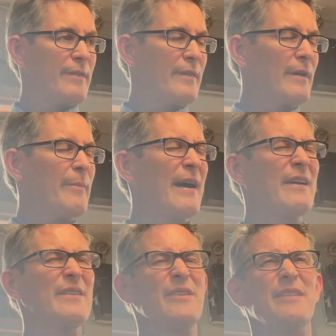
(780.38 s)

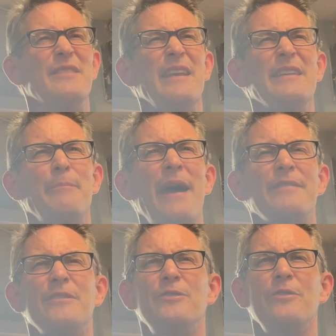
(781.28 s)
about, in
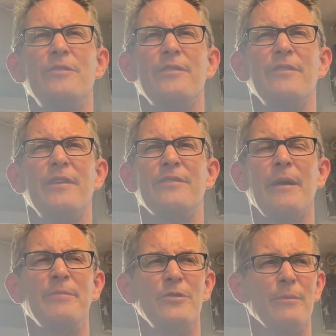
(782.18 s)
Massachusetts, it's
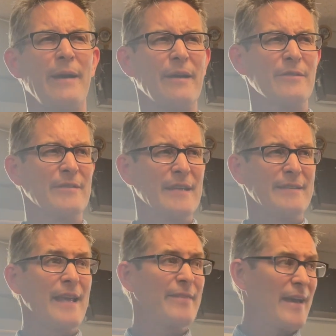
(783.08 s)
up to about
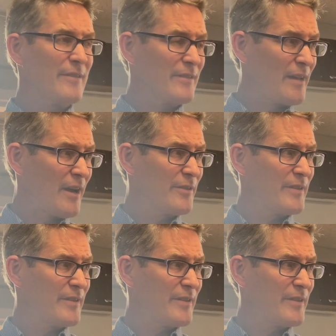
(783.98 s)
$10,000 a